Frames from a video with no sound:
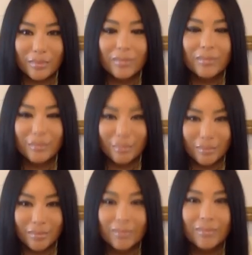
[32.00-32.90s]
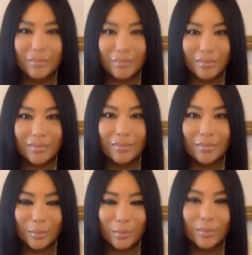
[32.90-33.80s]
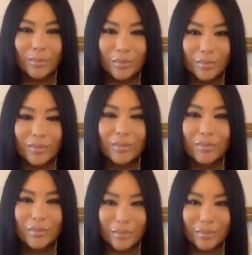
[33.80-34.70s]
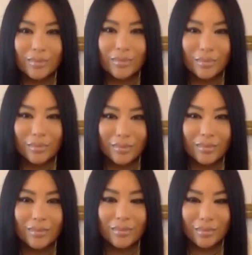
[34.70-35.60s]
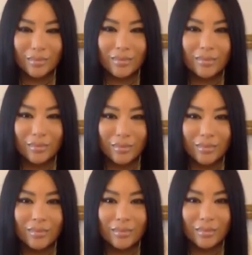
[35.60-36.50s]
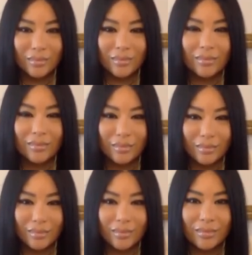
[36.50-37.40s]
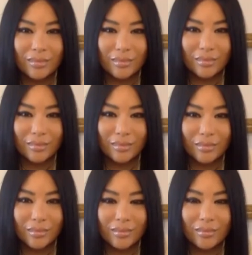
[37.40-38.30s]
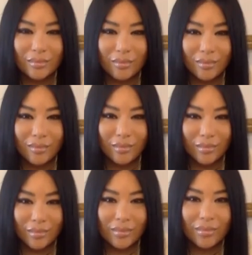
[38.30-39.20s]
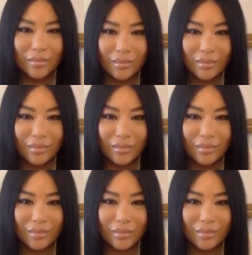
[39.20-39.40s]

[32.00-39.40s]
The person shown says nothing.